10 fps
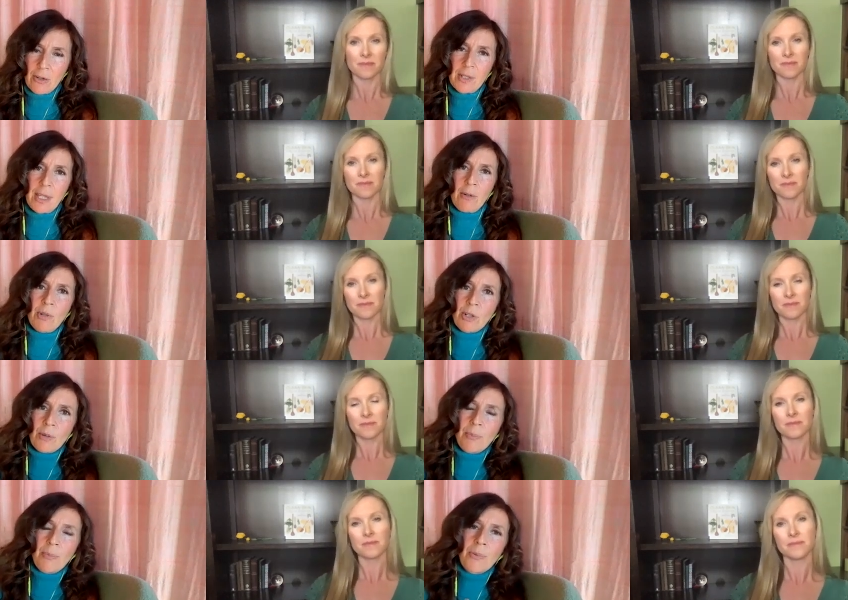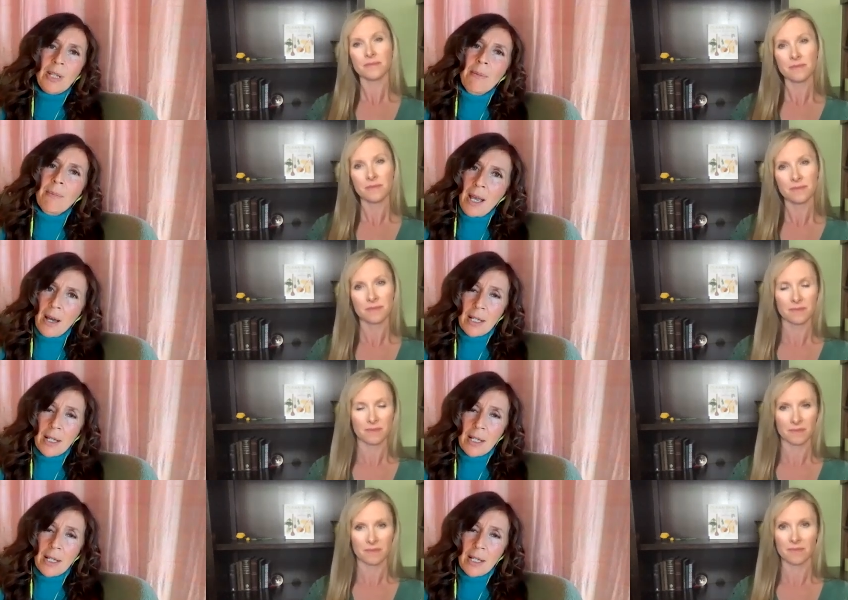Speaker 1: our skin, which are prebiotic.
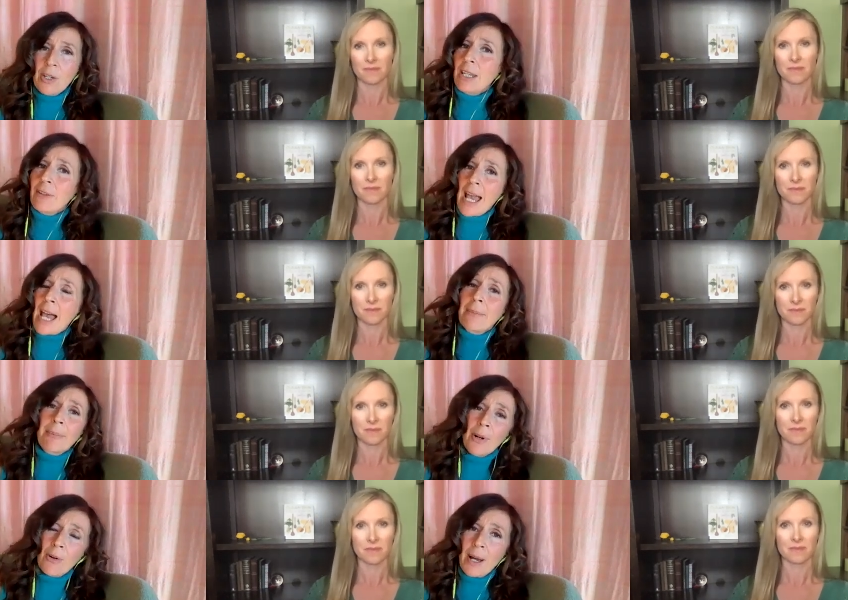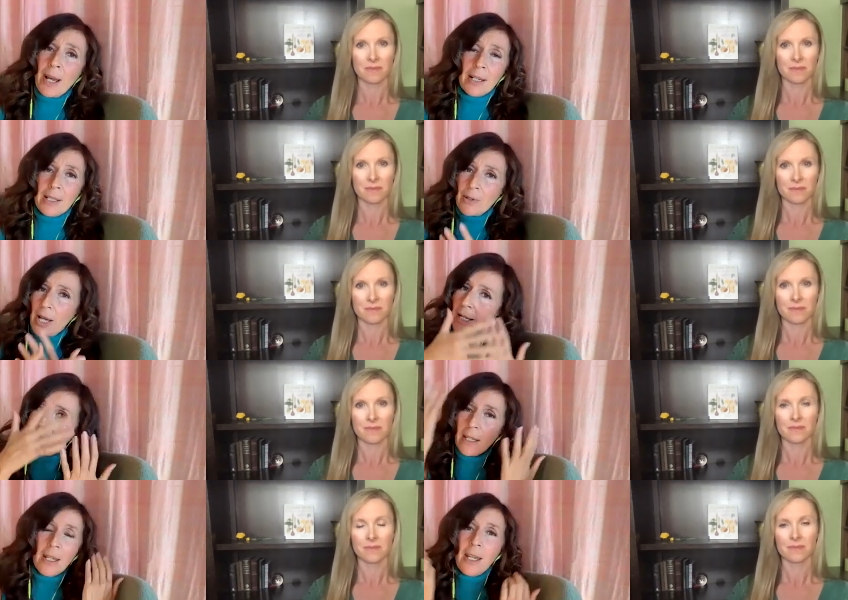You can even add a probiotic to a honey,
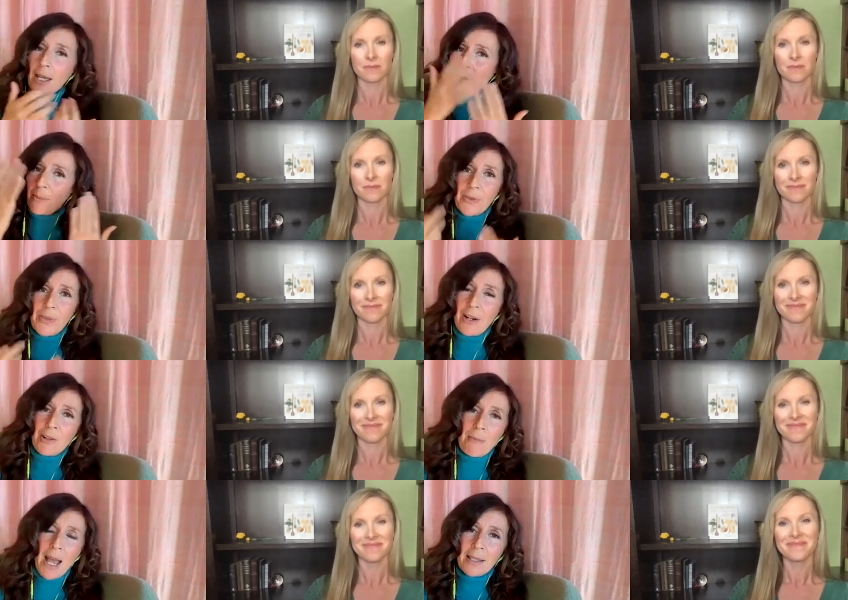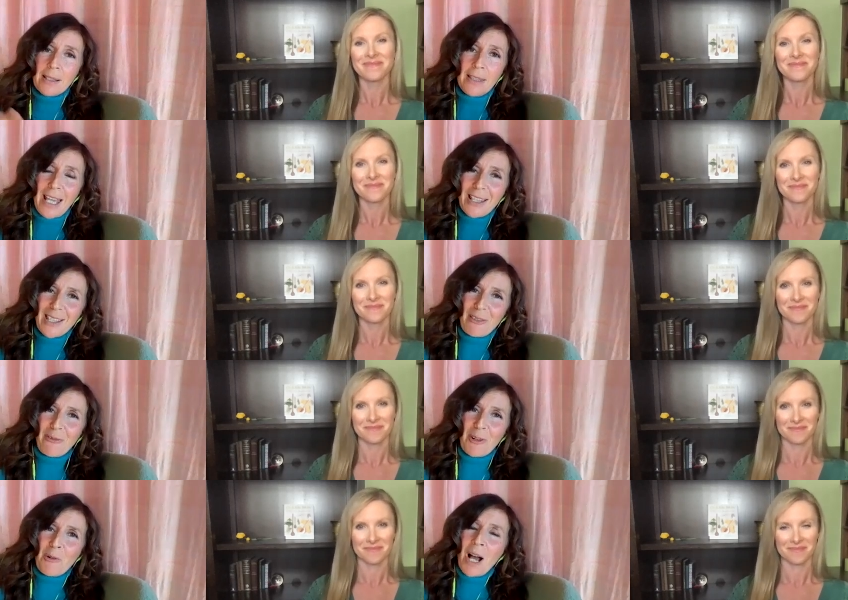put that on your mask, let that sit for
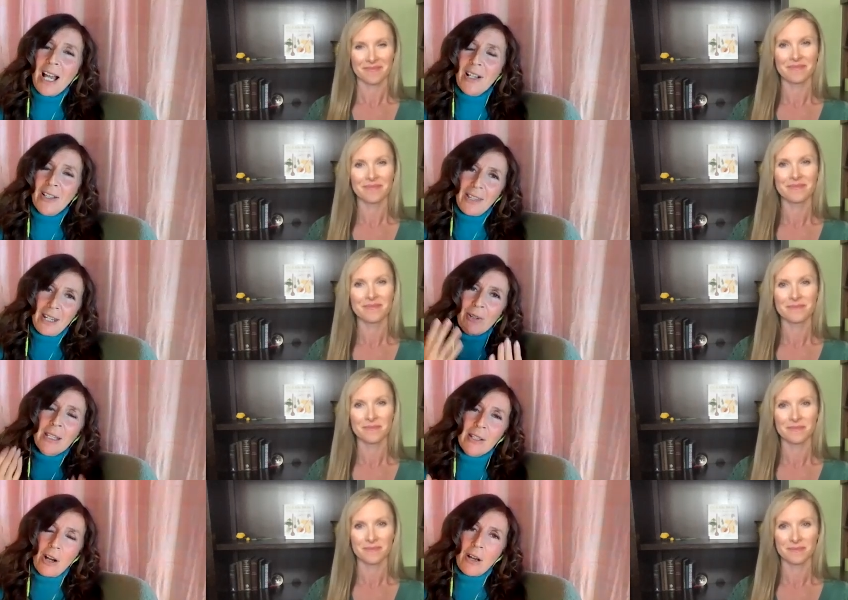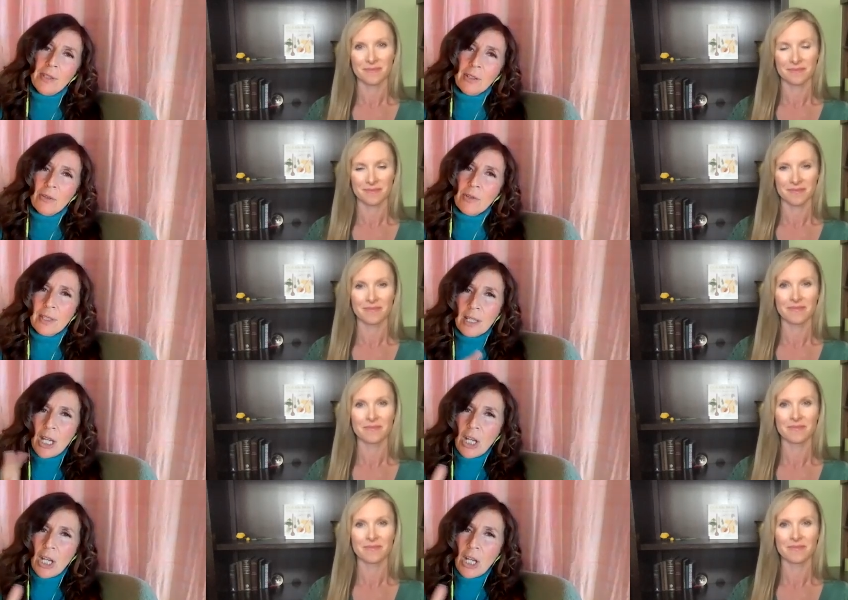a while, and then rinse it off. So there's